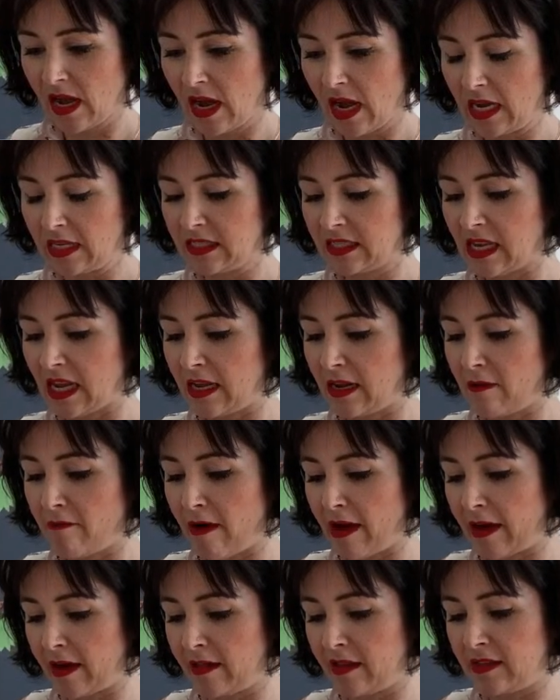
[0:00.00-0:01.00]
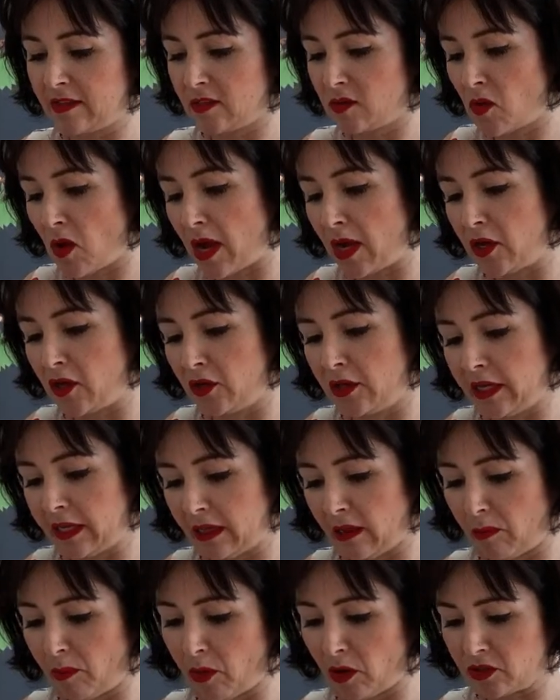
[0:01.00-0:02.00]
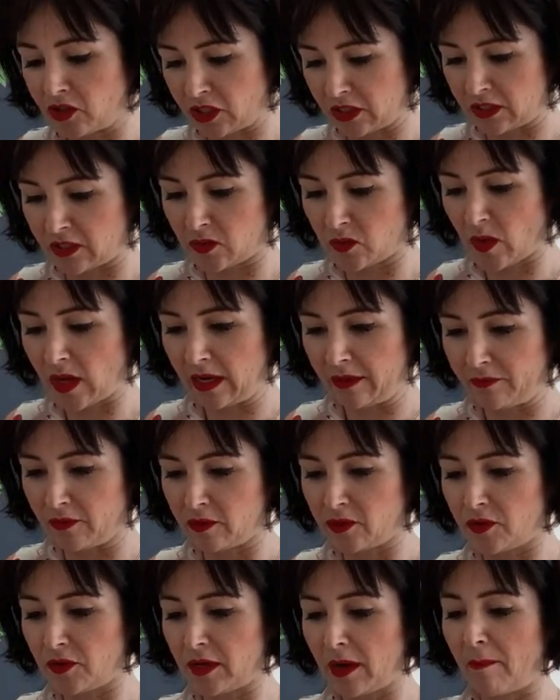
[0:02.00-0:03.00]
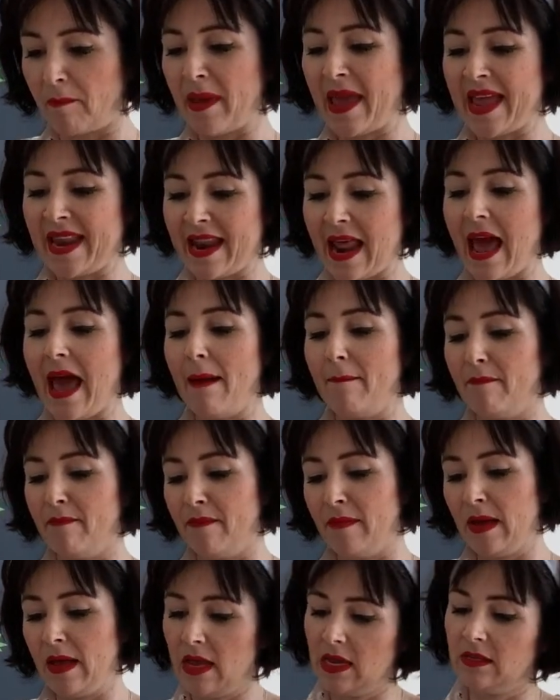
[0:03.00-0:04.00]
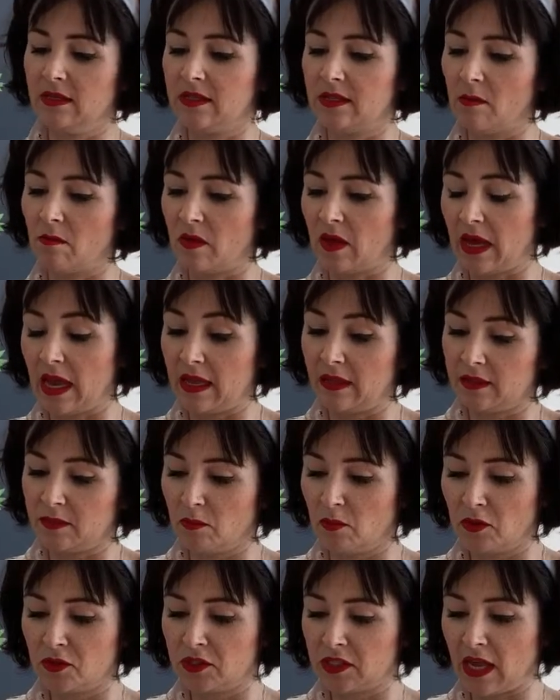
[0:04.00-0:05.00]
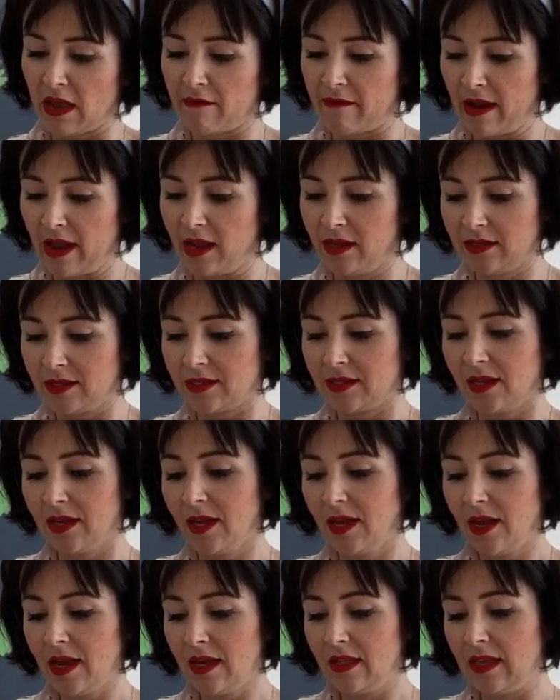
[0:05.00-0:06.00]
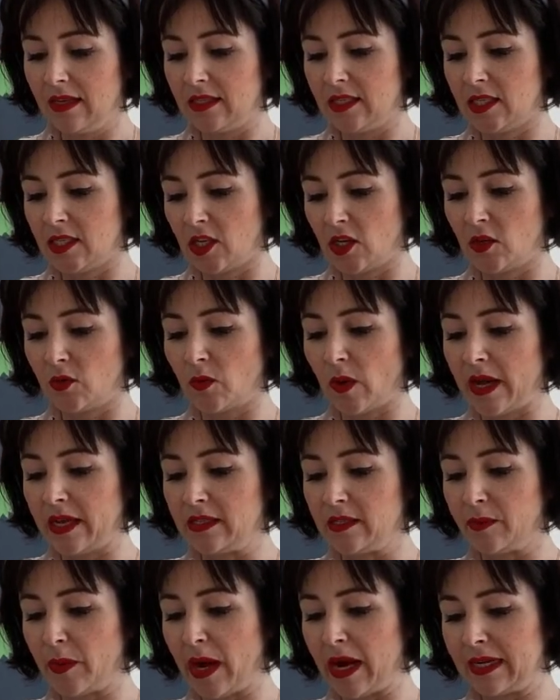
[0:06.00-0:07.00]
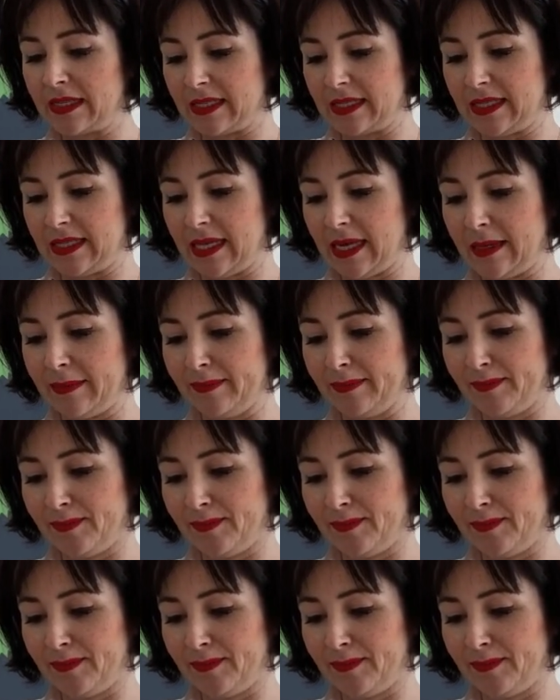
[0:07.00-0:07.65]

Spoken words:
I'd certainly recommend, this is quite a good little project as well. If you're doing a pin hem in something else more serious, this is a good way to practice it.